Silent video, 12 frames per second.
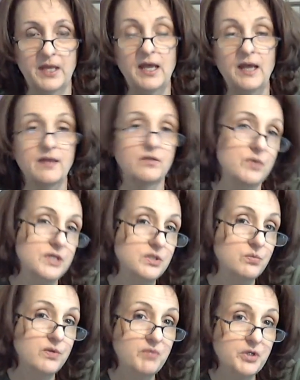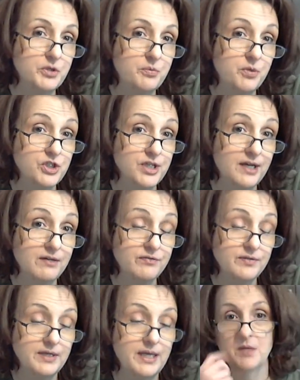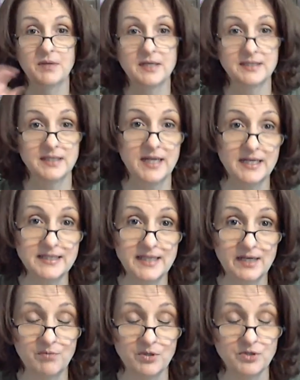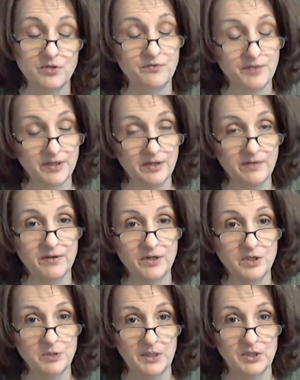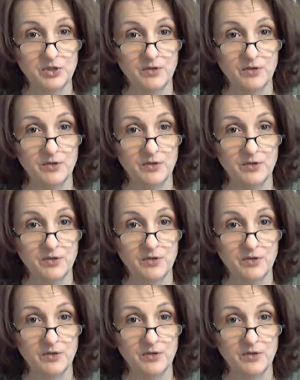And the reason we build a bookshelf? Because the next set of books are very, very special.